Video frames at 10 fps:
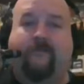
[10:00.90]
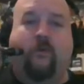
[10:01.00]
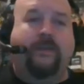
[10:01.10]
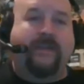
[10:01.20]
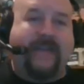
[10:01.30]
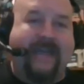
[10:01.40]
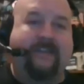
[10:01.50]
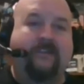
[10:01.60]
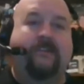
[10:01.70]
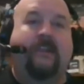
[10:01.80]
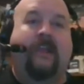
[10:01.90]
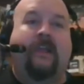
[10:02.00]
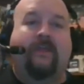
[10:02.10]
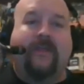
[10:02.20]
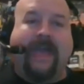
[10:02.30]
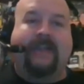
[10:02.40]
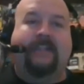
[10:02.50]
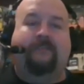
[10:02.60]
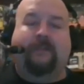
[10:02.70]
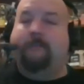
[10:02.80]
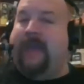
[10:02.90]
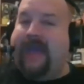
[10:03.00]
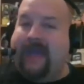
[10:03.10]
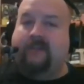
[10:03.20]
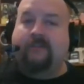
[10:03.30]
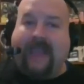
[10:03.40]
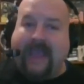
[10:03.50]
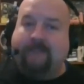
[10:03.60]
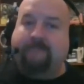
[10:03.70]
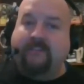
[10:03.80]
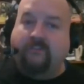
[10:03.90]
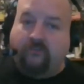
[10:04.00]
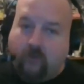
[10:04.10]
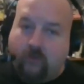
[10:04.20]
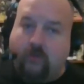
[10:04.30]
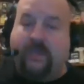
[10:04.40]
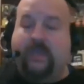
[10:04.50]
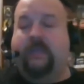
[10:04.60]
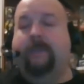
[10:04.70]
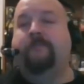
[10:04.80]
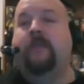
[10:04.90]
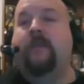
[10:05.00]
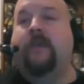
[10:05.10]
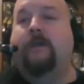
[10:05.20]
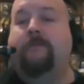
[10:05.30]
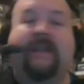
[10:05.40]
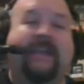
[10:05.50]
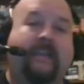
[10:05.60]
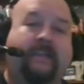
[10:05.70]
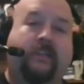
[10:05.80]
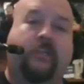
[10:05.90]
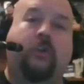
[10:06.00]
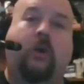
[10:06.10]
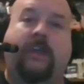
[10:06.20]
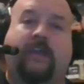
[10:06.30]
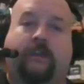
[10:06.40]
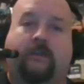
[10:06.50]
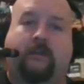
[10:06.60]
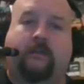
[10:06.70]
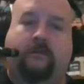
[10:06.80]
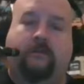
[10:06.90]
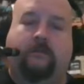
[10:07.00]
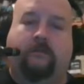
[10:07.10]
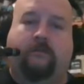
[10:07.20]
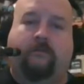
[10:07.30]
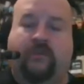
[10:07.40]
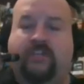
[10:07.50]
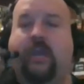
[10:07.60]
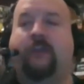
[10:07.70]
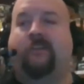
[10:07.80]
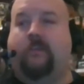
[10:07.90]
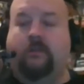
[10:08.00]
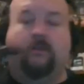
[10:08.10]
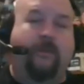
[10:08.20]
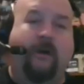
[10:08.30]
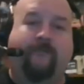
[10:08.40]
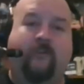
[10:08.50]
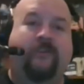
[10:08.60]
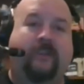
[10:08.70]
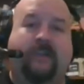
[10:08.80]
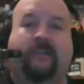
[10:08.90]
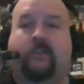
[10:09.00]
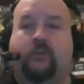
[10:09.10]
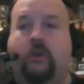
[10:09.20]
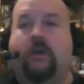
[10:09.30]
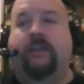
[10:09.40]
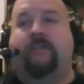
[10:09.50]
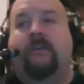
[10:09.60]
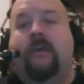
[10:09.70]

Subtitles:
the 49ers. That is what the Packers had been doing. But against Detroit, which they also took the ball first against Detroit,